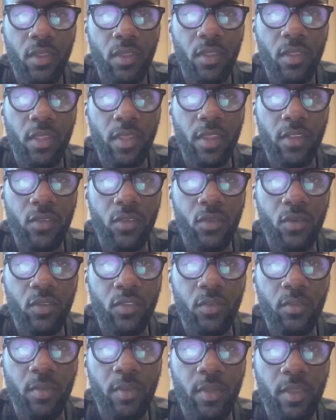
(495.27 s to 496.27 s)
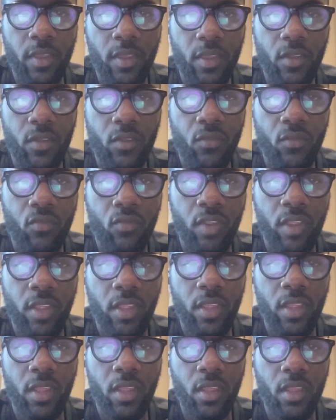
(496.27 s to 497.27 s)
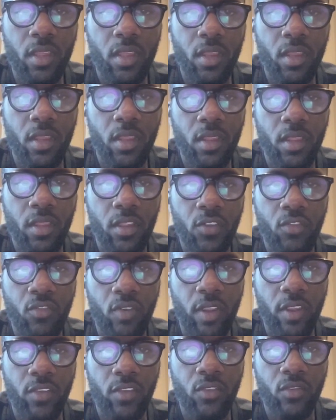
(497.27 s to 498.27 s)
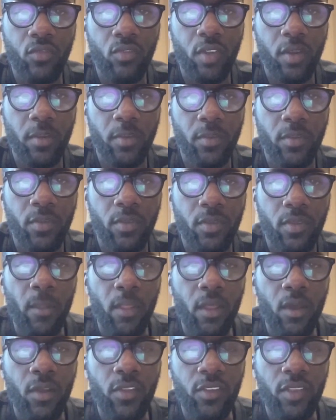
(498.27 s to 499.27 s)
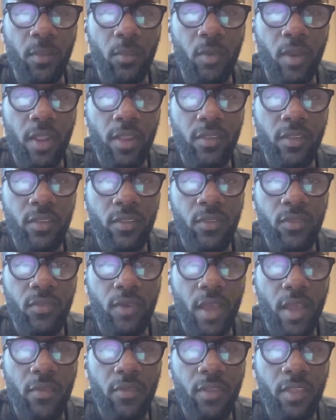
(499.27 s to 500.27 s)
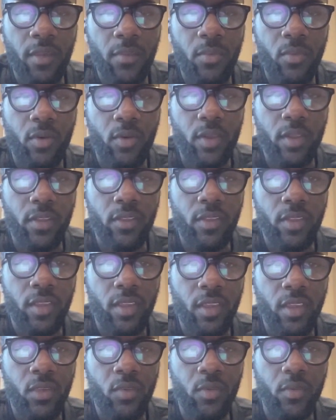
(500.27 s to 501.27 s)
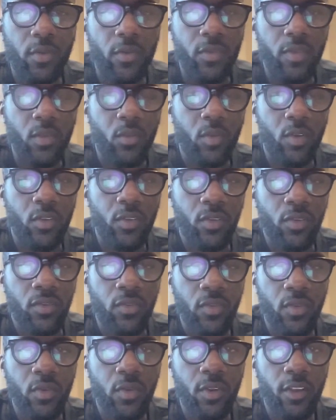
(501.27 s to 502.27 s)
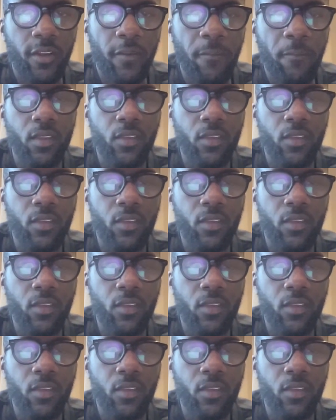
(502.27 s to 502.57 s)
and then it's going to be read the transcript below and summarize into 5 key points, each with 15 words or fewer.